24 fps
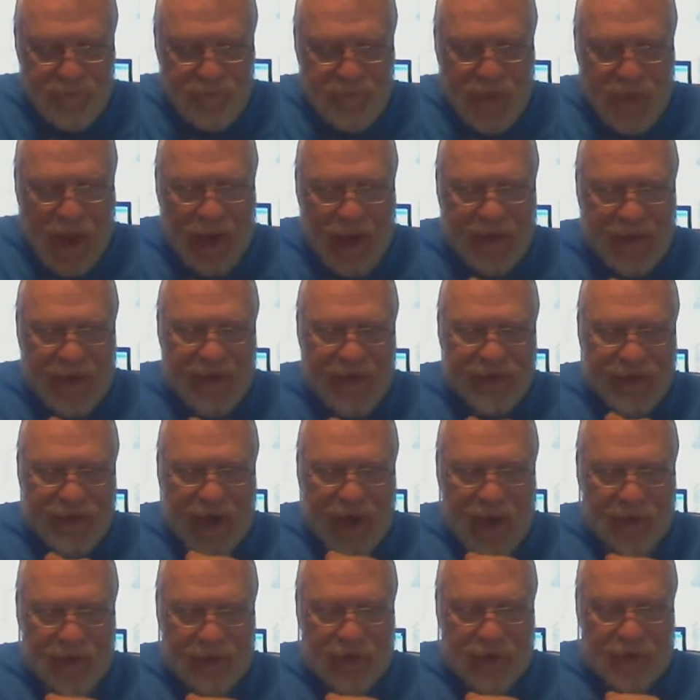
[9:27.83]
And he
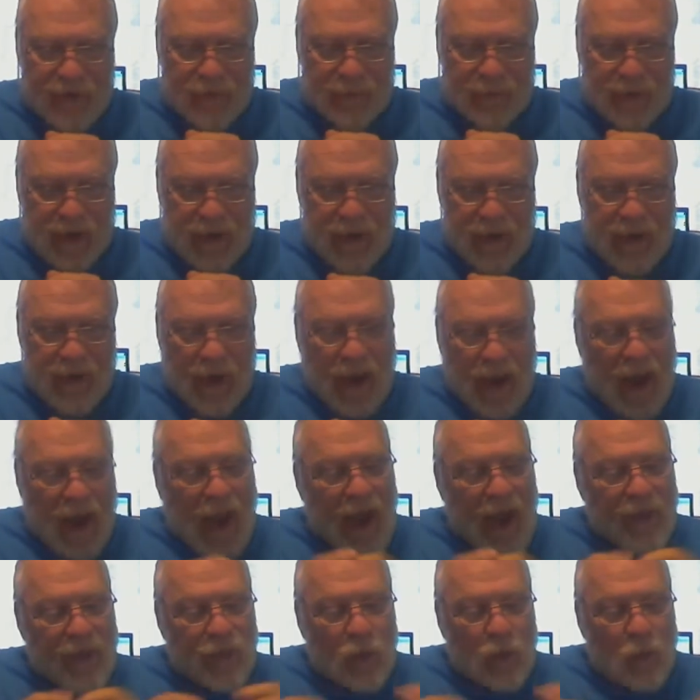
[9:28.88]
saith unto me,
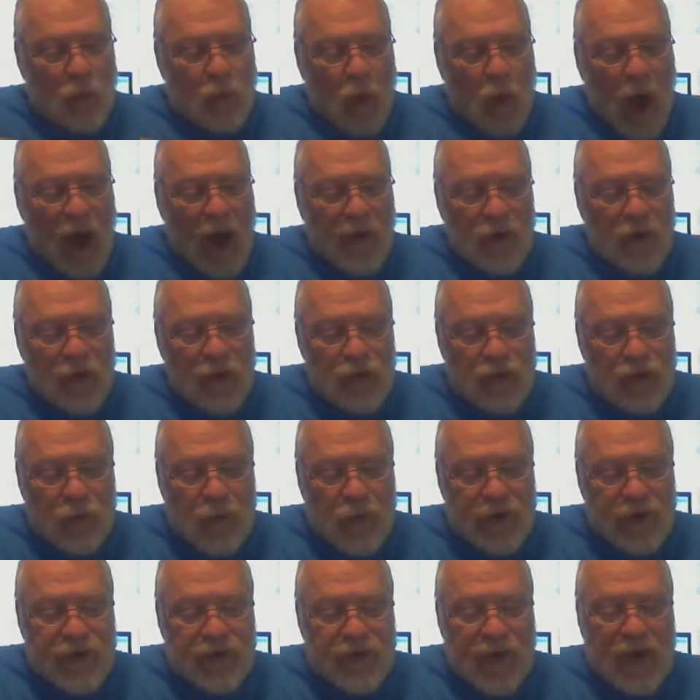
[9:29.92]
the waters
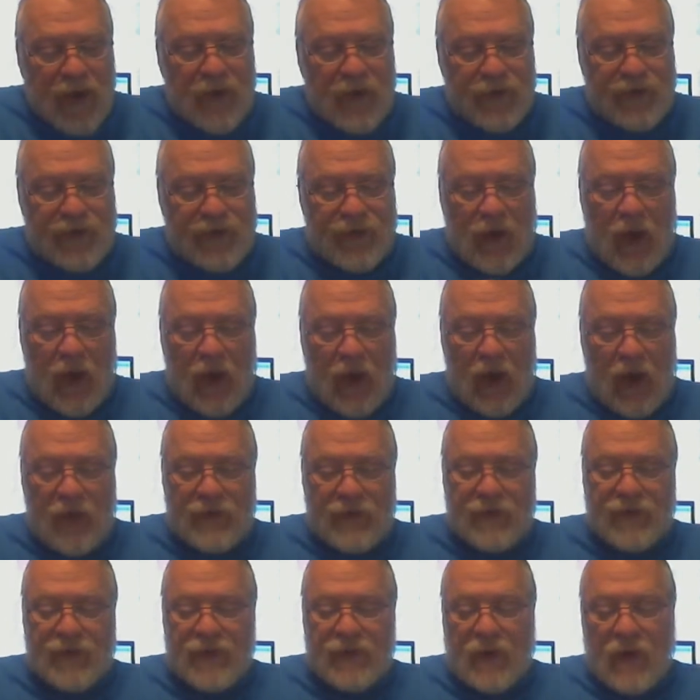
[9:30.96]
which thou
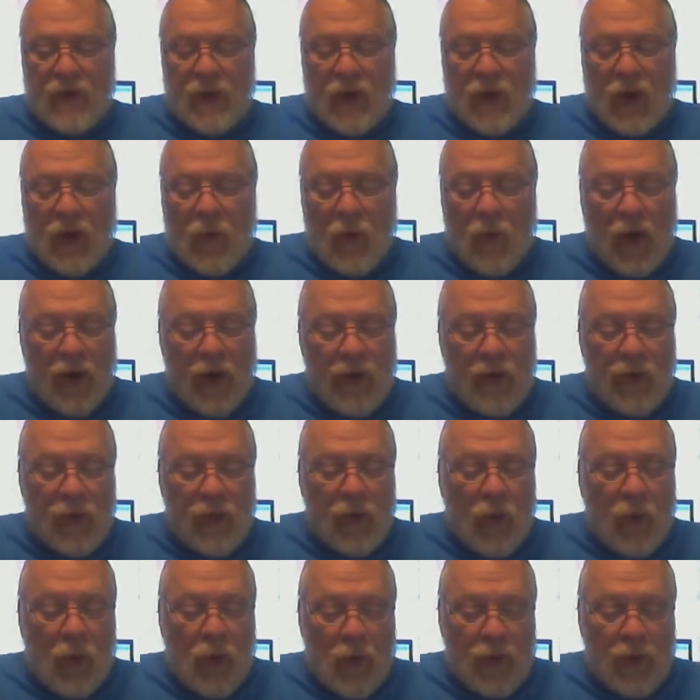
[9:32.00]
sawest, where
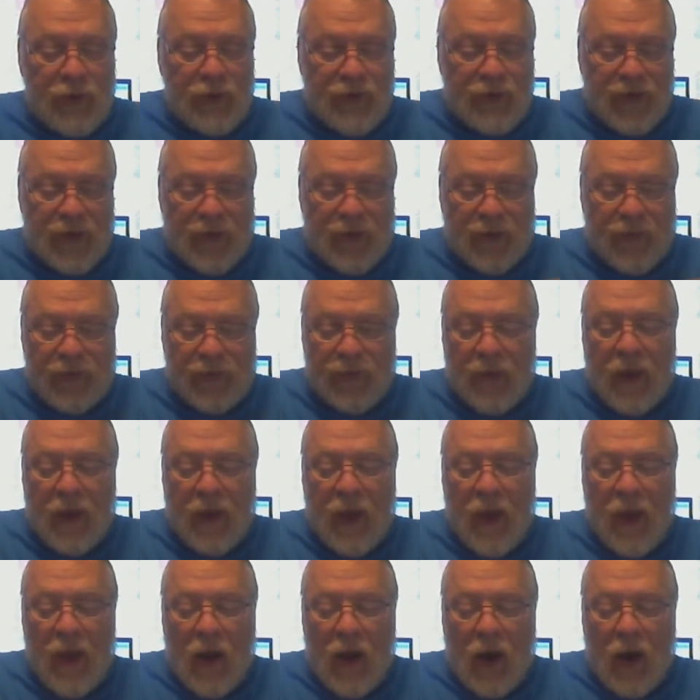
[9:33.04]
the whore sitteth,
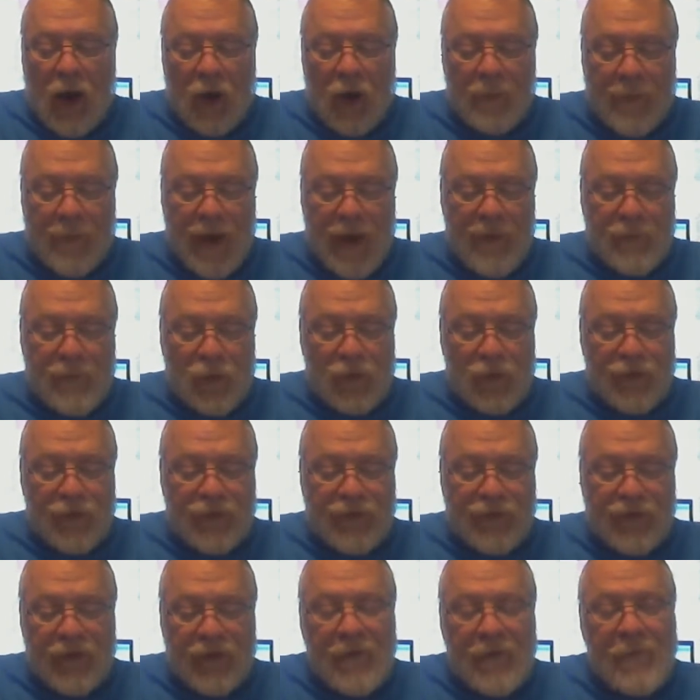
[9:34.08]
are
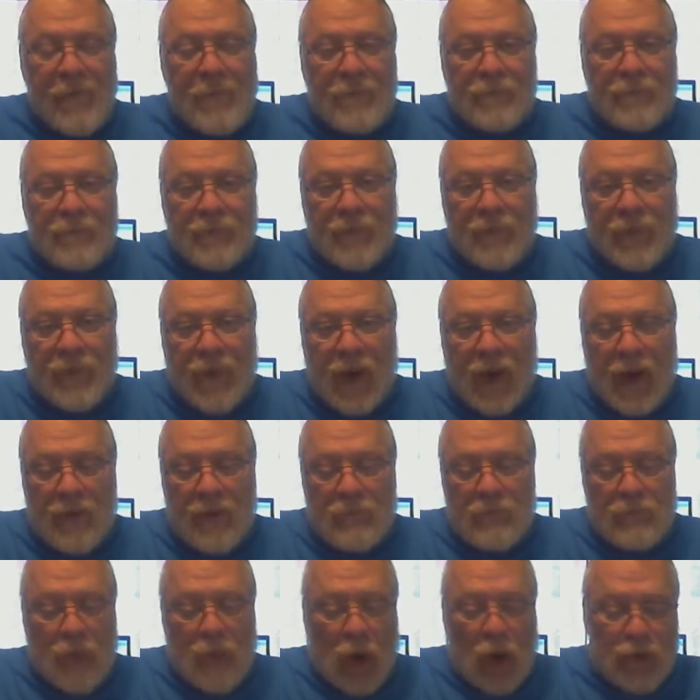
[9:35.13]
peoples,
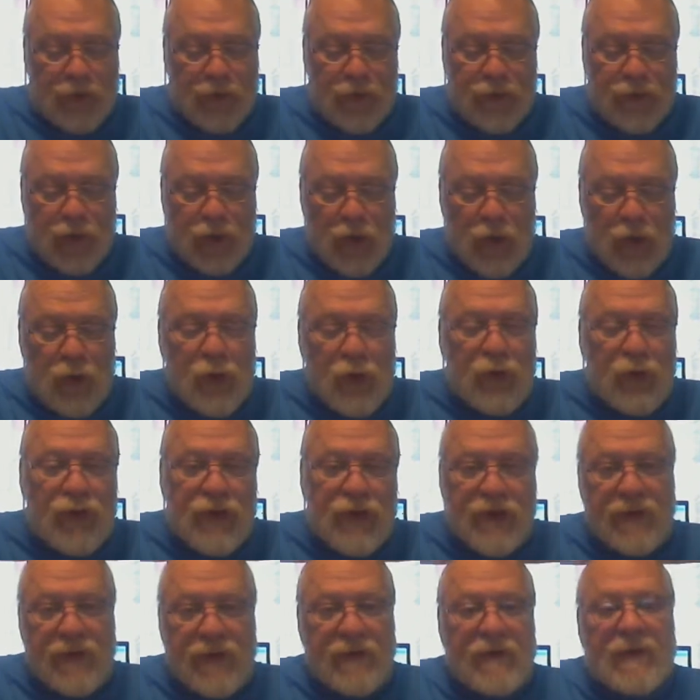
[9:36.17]
and
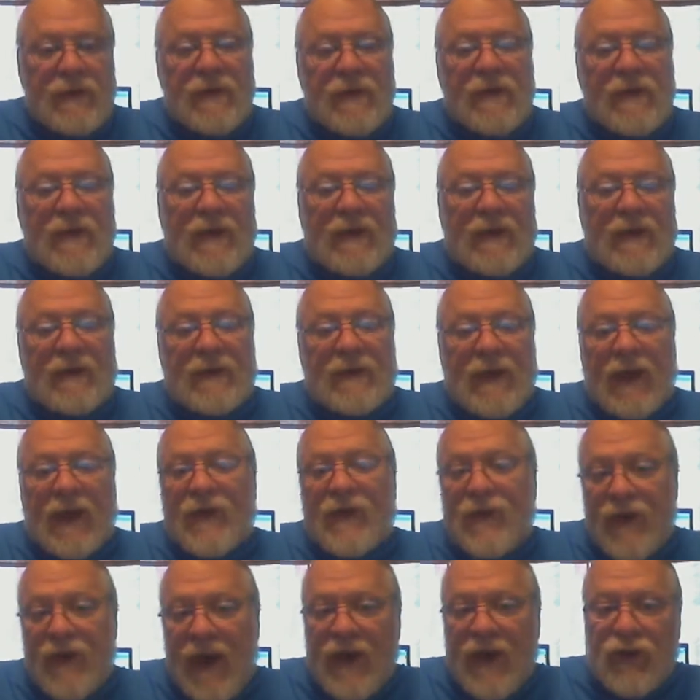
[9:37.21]
multitudes,
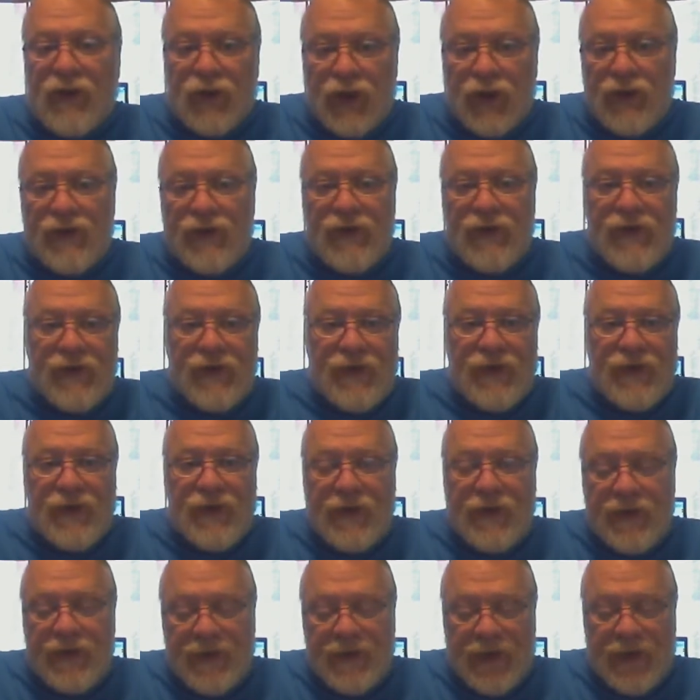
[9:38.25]
and nations,
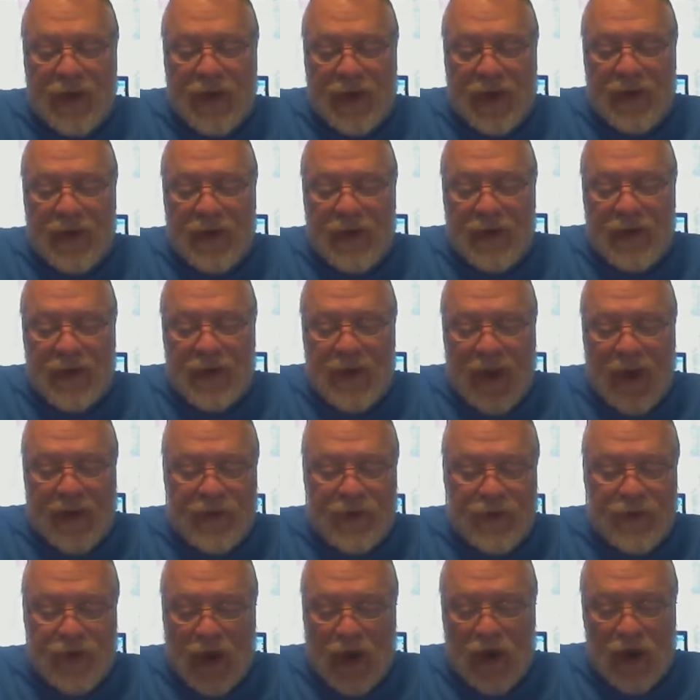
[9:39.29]

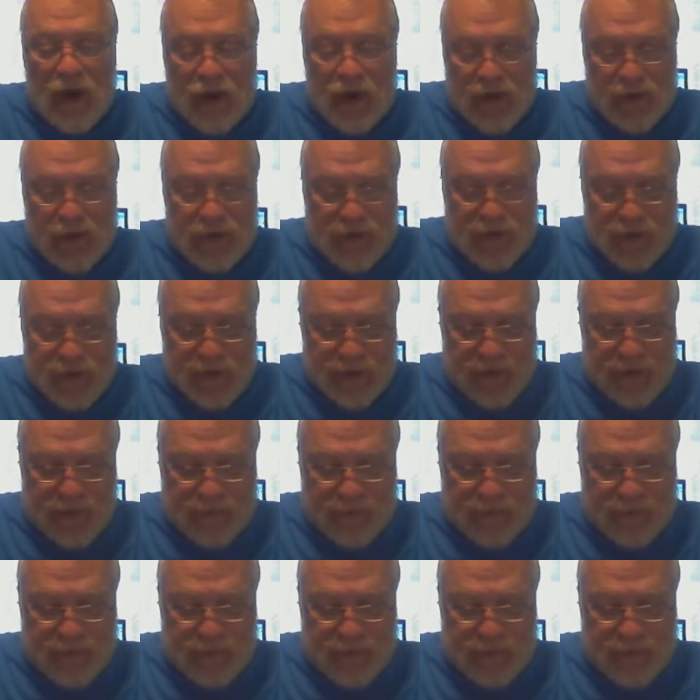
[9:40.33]
and tongues.